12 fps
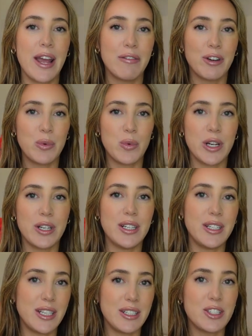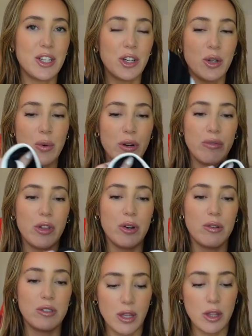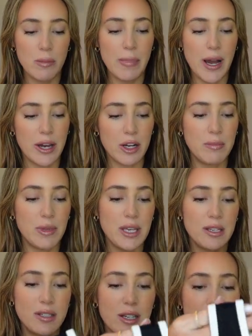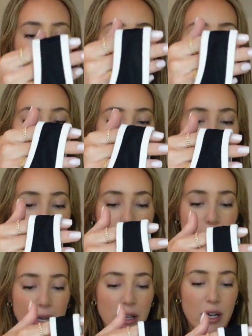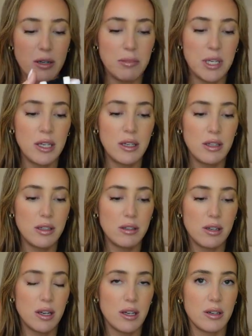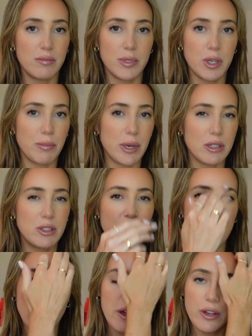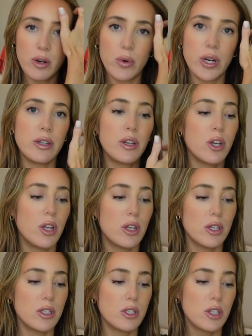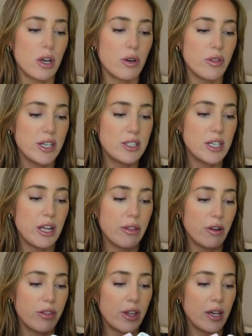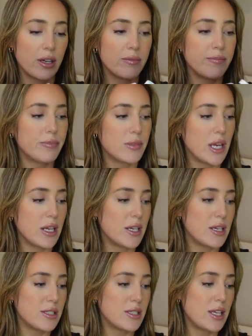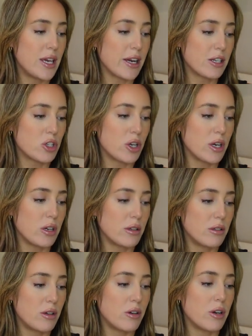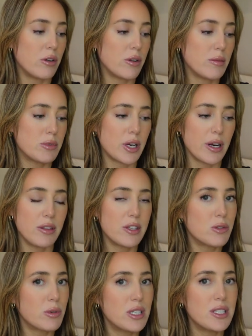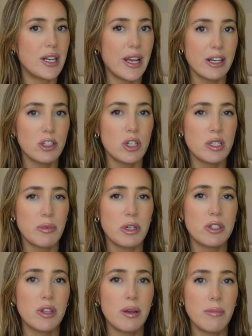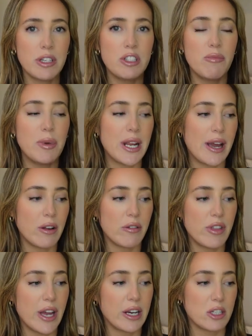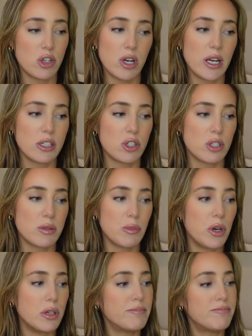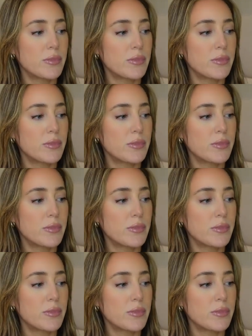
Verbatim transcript: everyone needs a good one of those. The bottom is a tiny bit big on me um, compared to the other one. So that's another thing. It is the extra, oh no, I'm sorry. This one is an extra small. So they must have been out of the extra, extra small